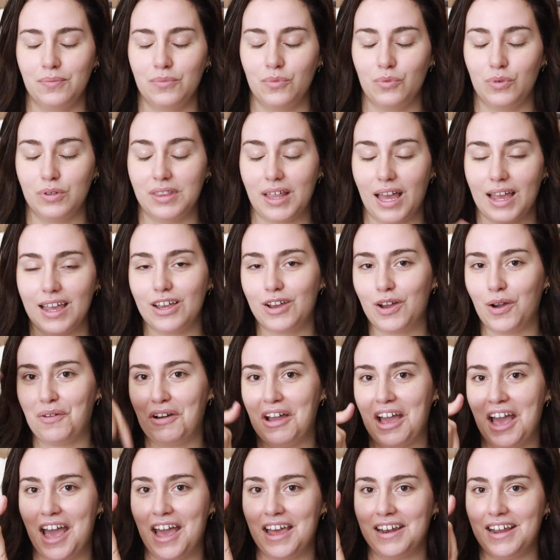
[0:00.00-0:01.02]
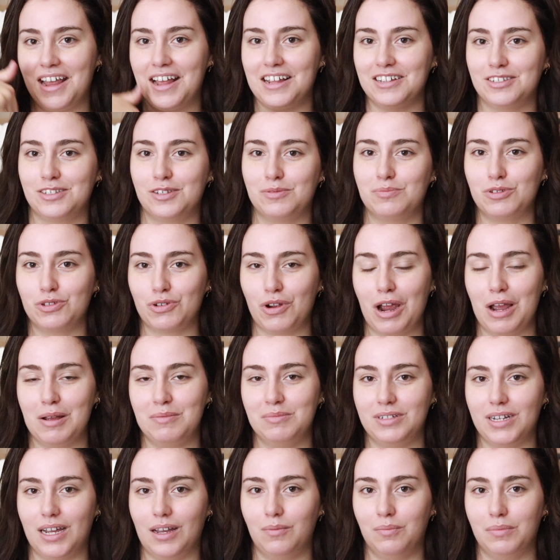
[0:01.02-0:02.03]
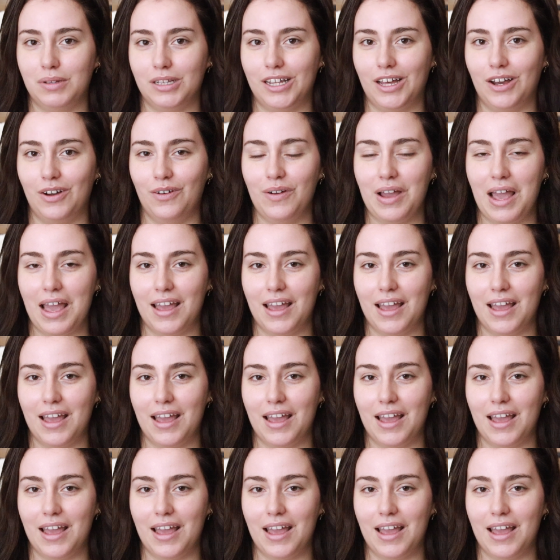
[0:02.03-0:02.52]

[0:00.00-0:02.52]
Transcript: would like, go ahead and subscribe down below